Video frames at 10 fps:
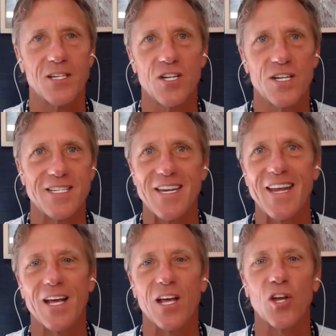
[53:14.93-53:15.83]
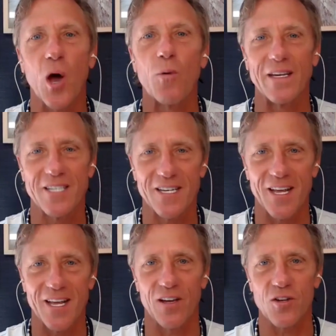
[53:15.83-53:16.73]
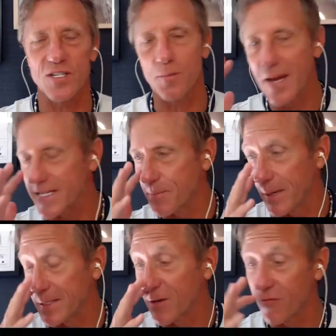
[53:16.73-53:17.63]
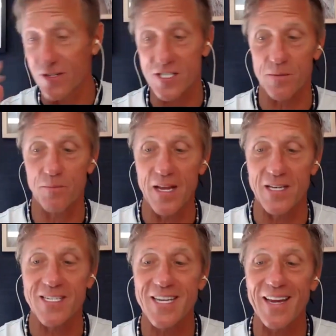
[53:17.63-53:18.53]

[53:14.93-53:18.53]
actually seeing it going together because it makes a big difference to me